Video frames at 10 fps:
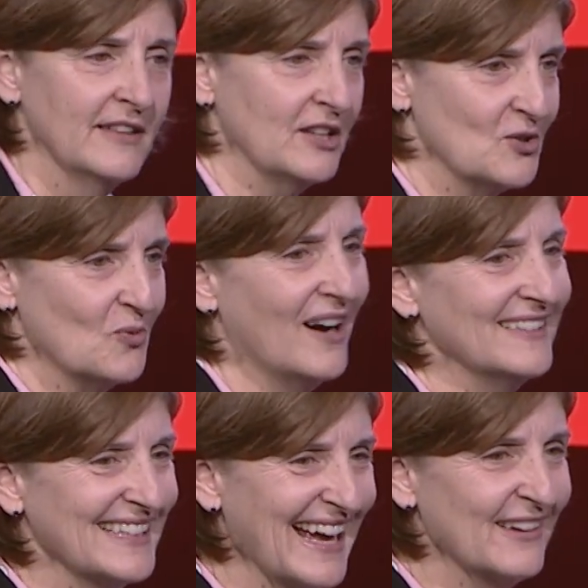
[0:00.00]
you want
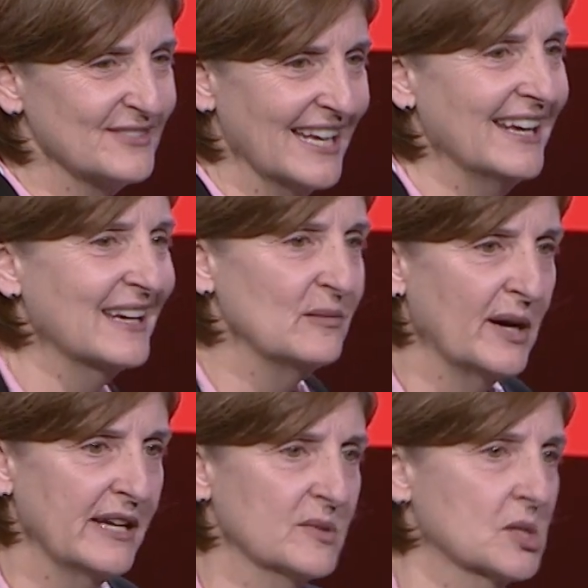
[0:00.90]
to have taken by
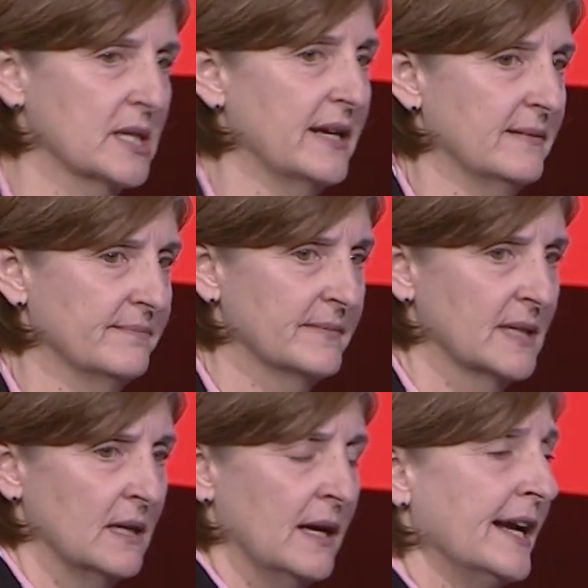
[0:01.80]
a machine.
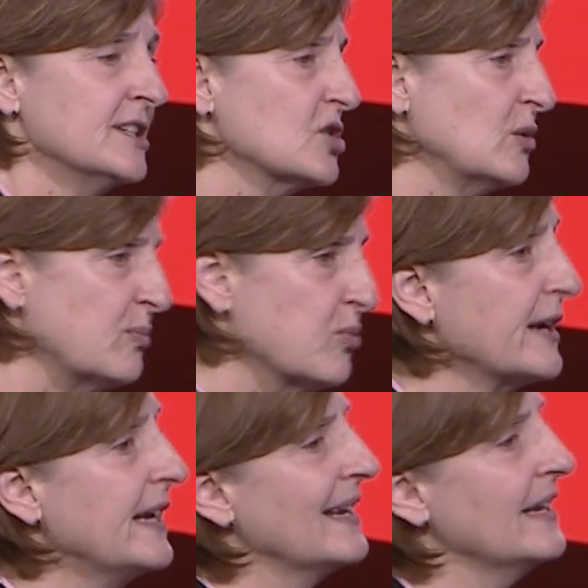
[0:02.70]
And so
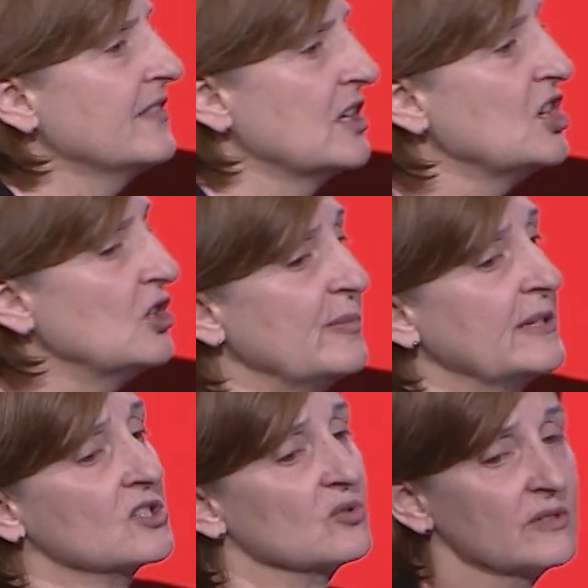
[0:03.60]
bringing in the human
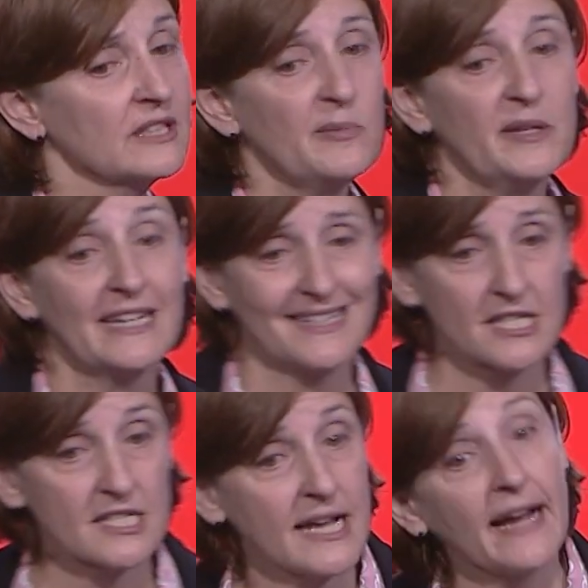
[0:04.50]
to really be that
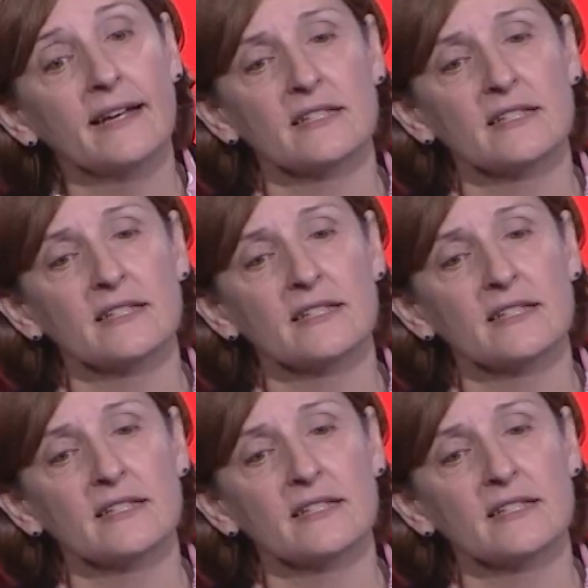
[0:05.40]
second